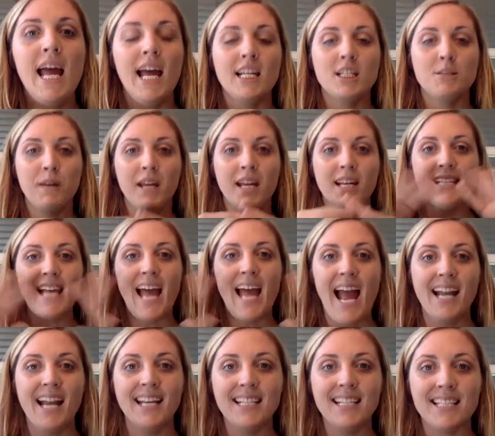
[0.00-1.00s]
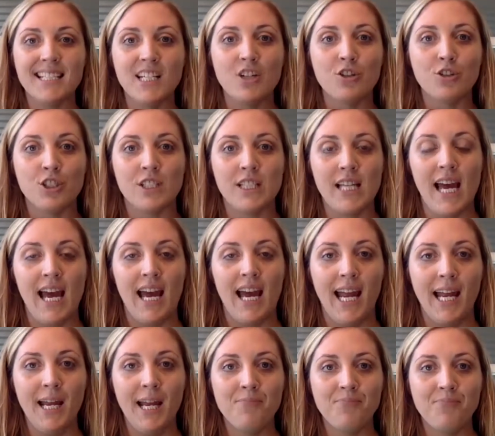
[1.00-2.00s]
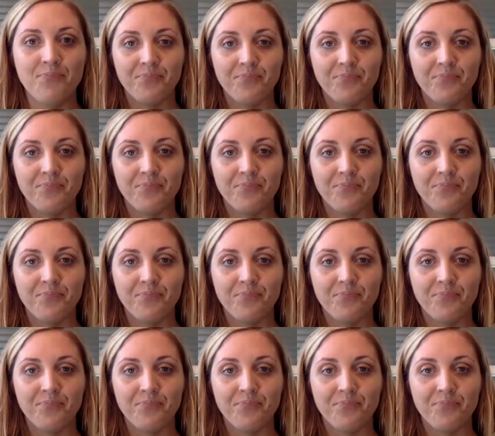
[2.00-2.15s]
It's because any single day,